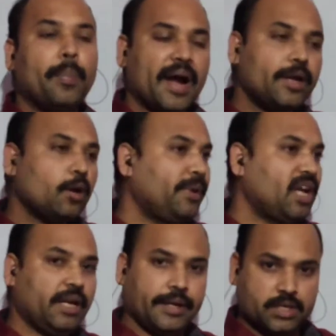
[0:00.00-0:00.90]

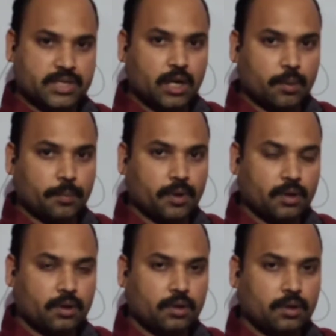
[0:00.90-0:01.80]
binomial irrational number.
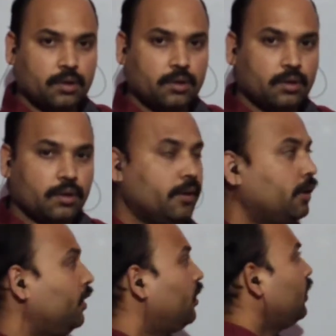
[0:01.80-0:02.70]
Here